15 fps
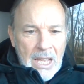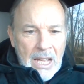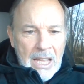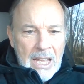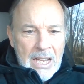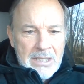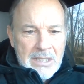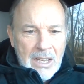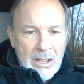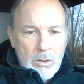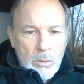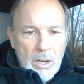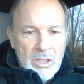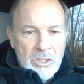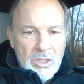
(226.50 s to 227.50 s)
I asked that
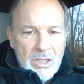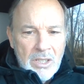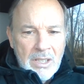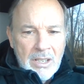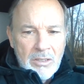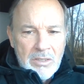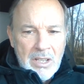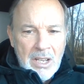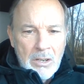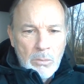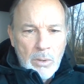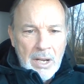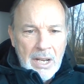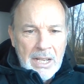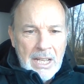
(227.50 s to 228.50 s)
question, and here's kind
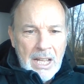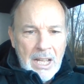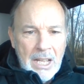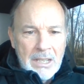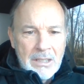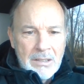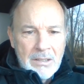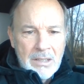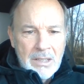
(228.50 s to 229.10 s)
of what I got.